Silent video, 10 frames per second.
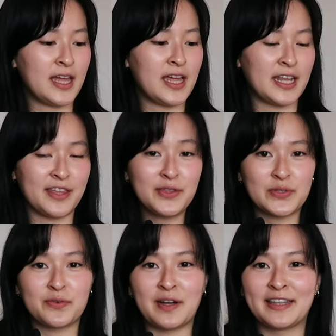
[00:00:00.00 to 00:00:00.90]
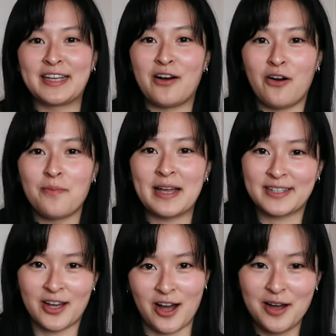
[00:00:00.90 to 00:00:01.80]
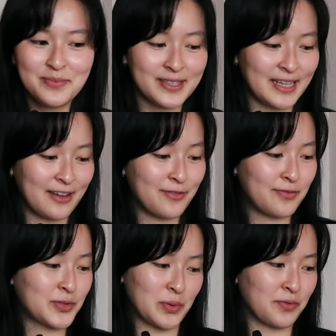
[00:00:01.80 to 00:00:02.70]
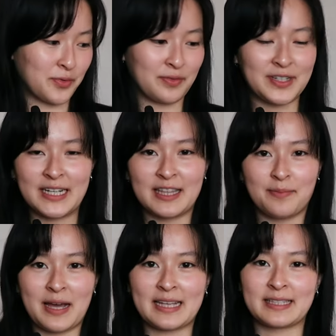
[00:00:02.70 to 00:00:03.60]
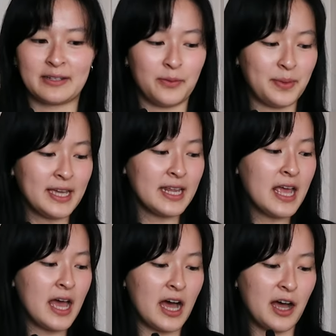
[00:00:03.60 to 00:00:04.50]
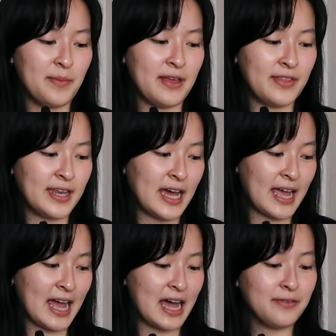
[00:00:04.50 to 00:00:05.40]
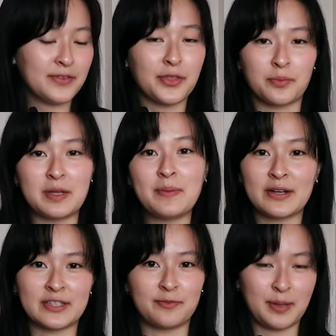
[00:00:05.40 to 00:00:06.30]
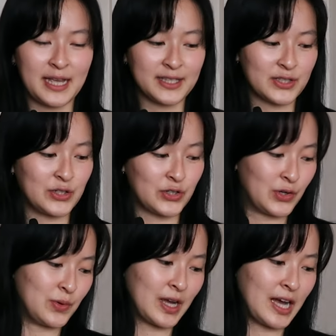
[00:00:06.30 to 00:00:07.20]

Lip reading: And I think those are finally all my tops that I've sort of thrifted in the past little bit. And then I have 3 pairs of pants to show you